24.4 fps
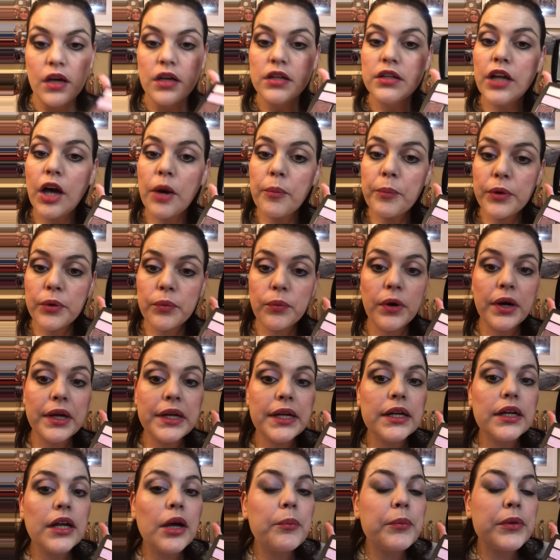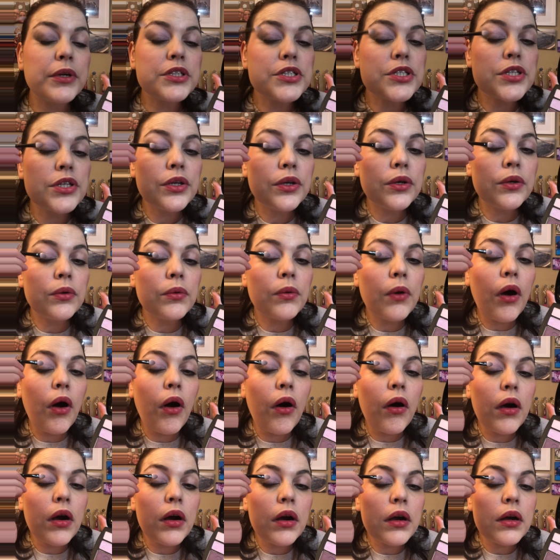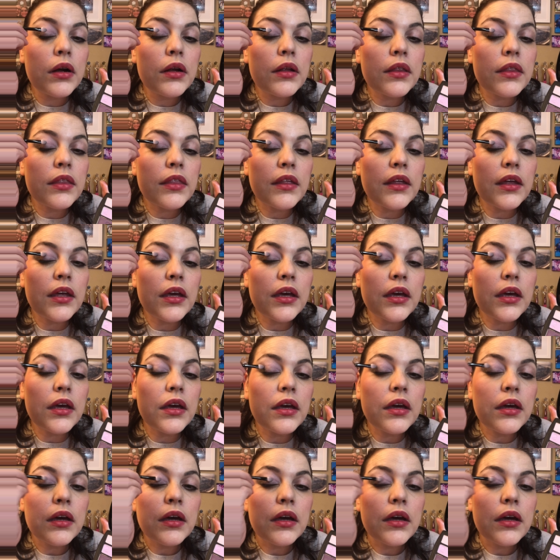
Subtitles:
Number one and number two are the,